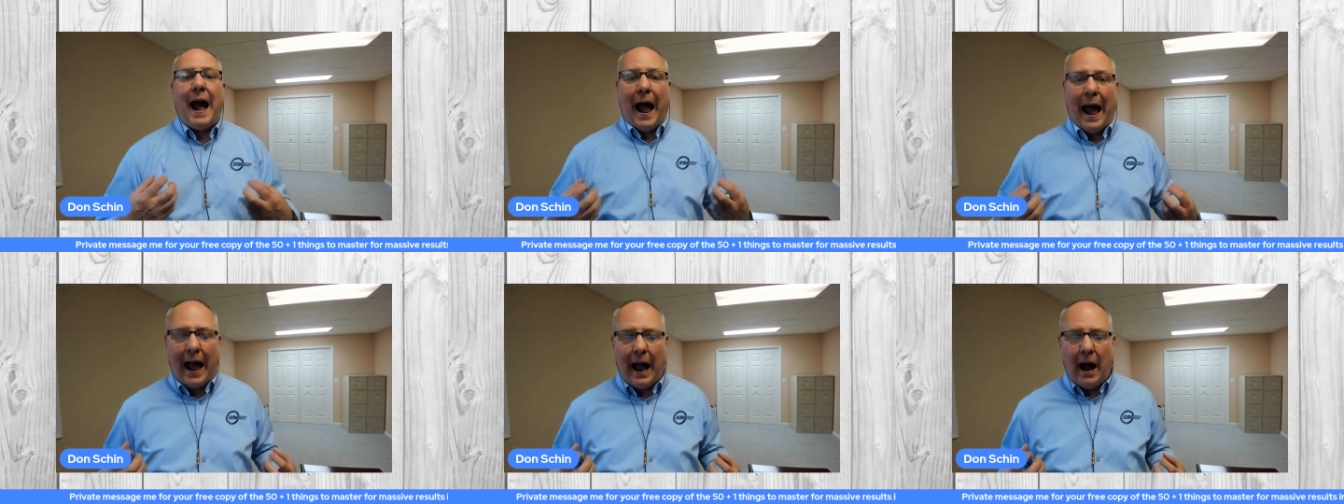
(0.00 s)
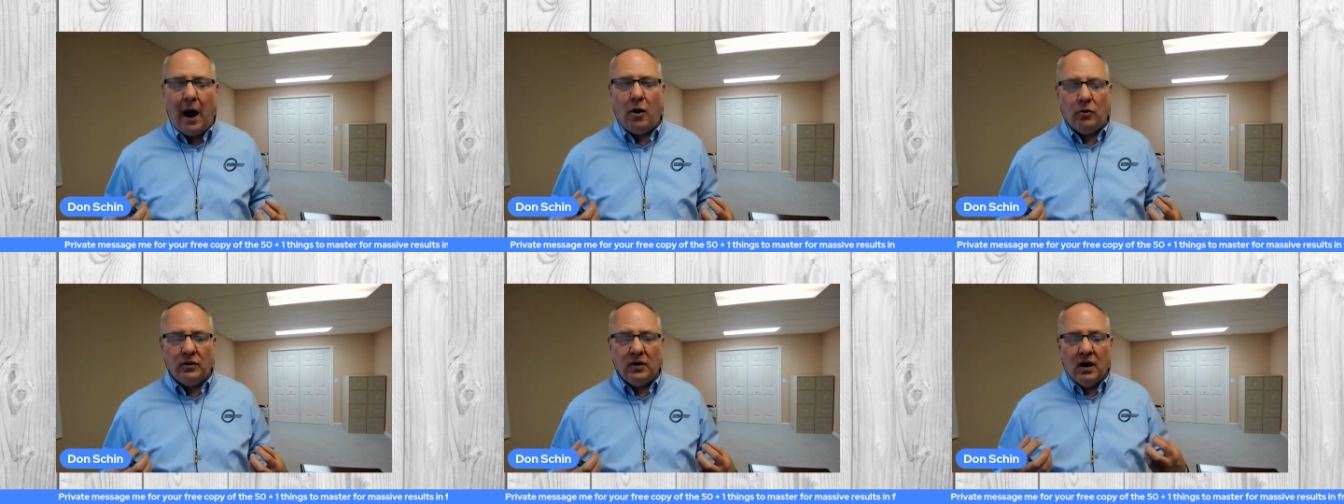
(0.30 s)

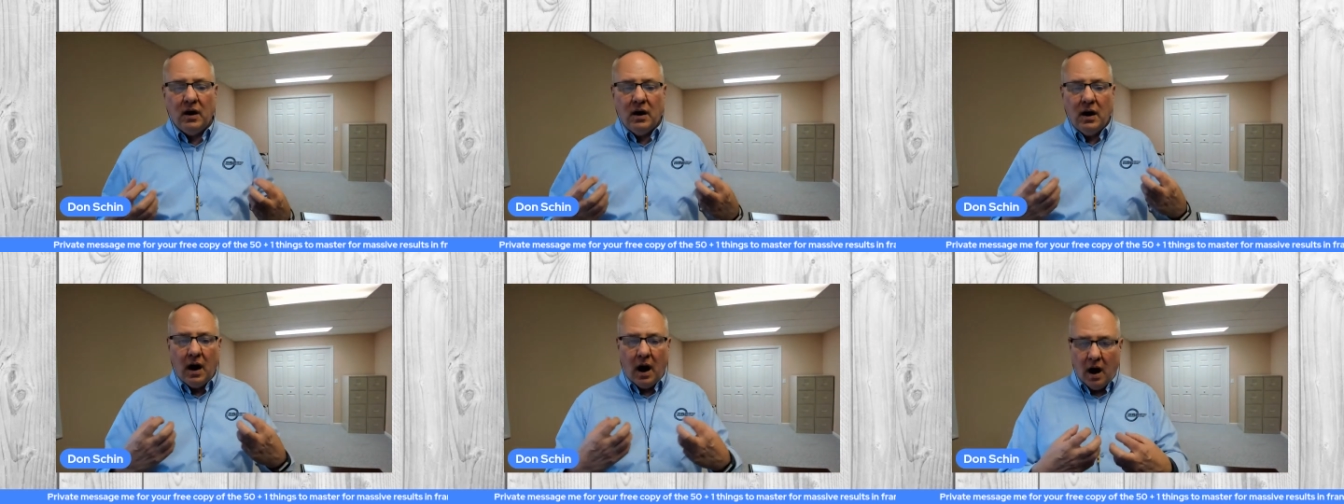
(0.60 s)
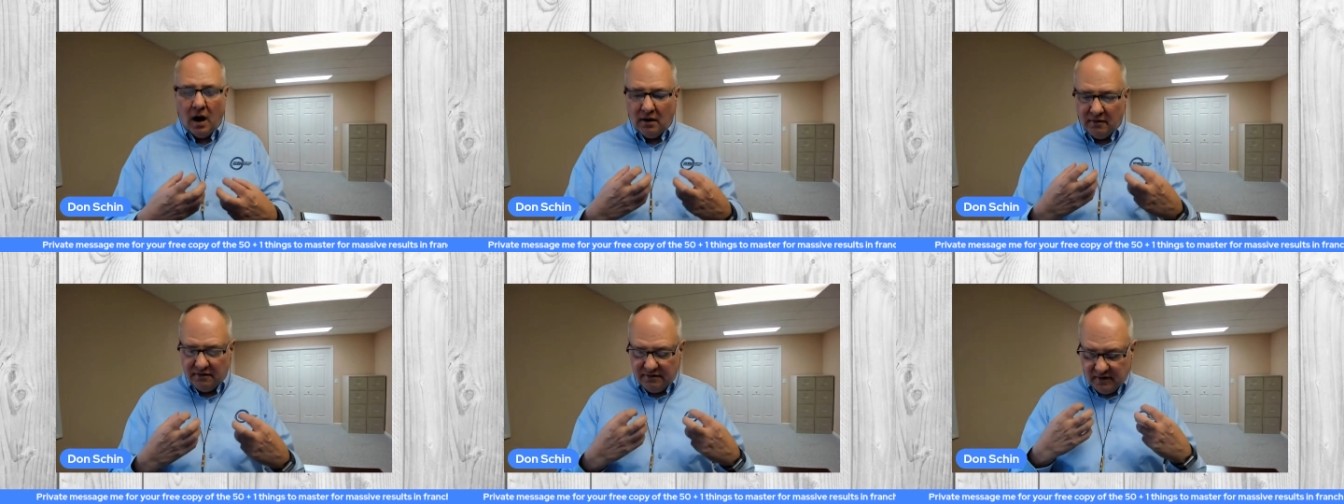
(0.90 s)
out
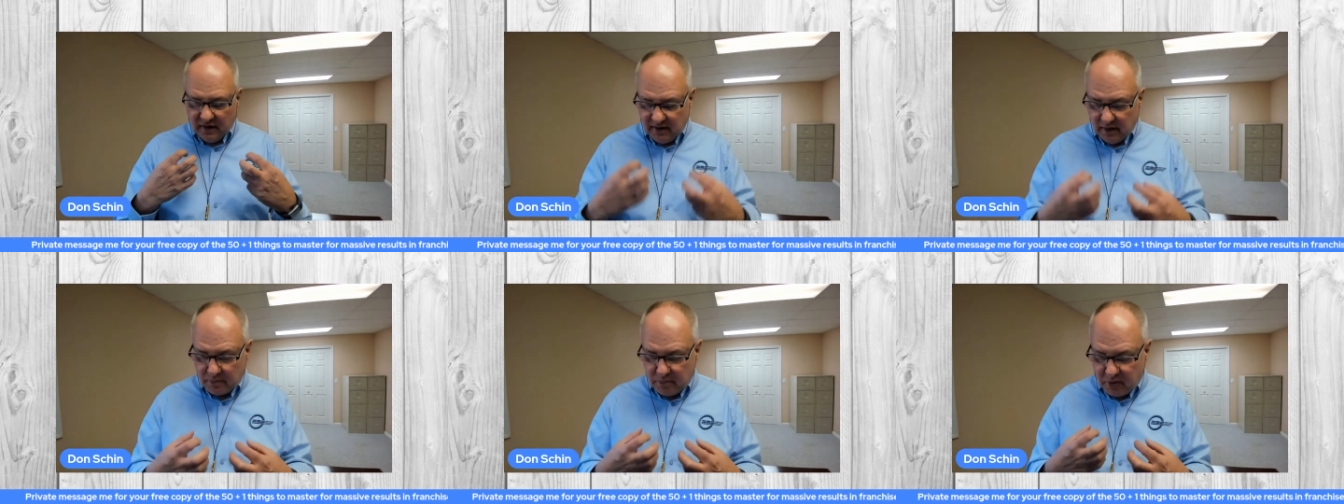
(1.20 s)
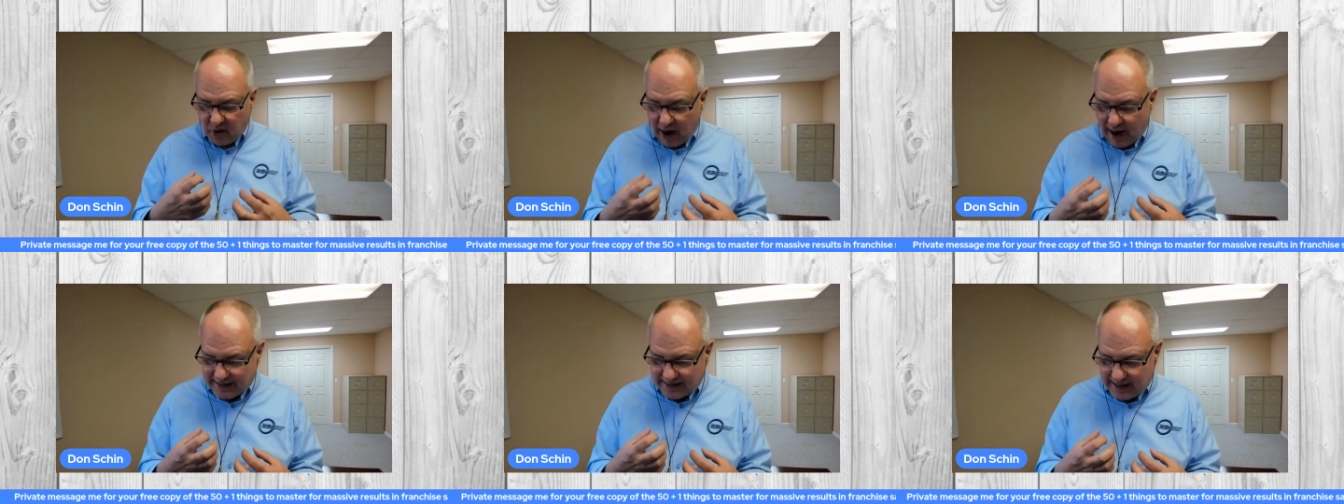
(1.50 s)
of the
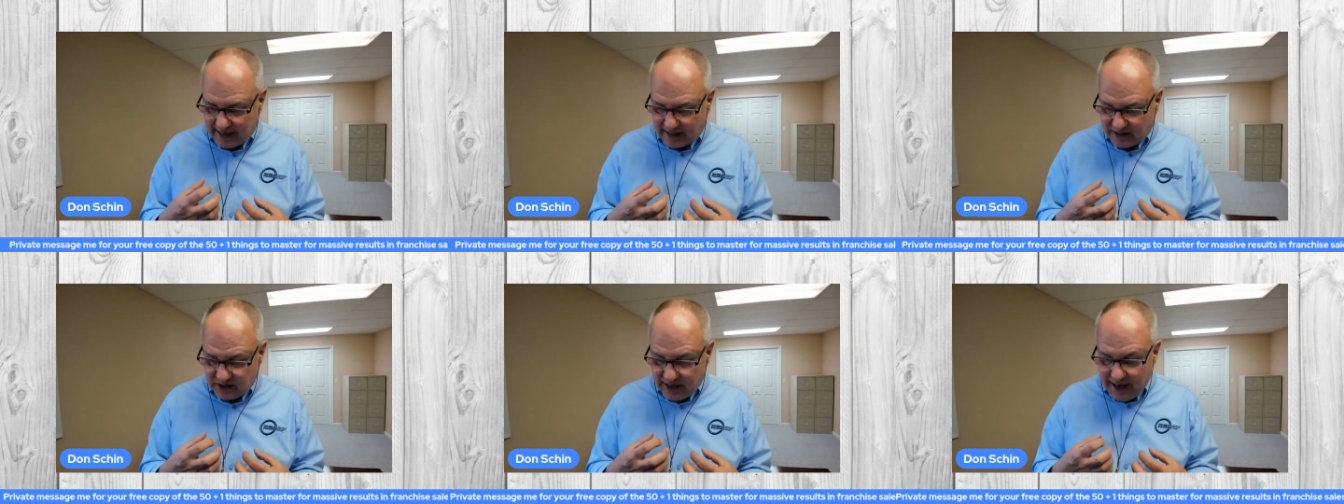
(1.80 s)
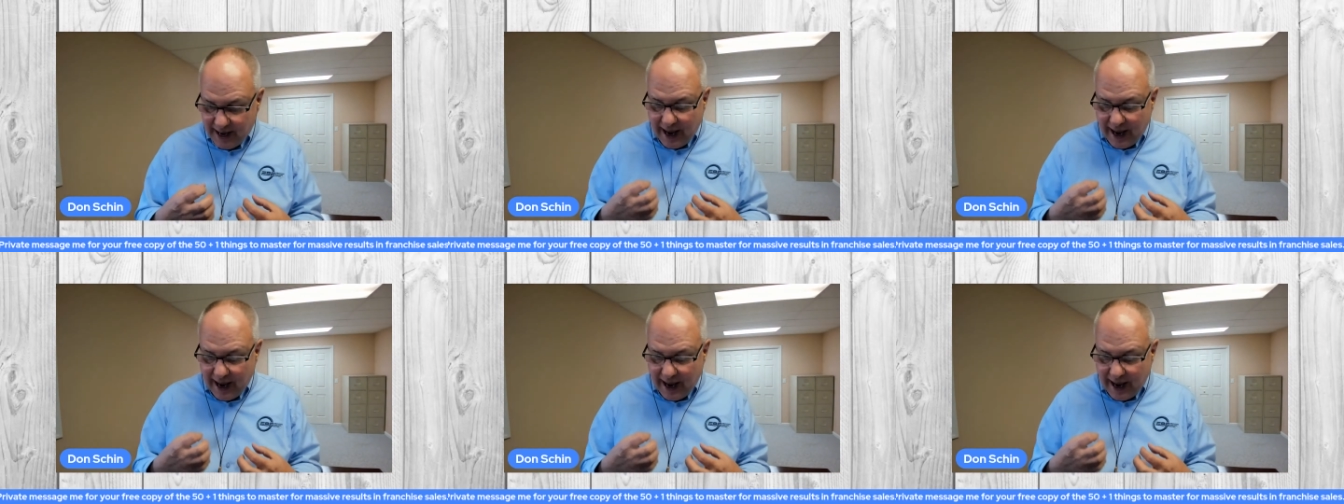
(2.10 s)
process.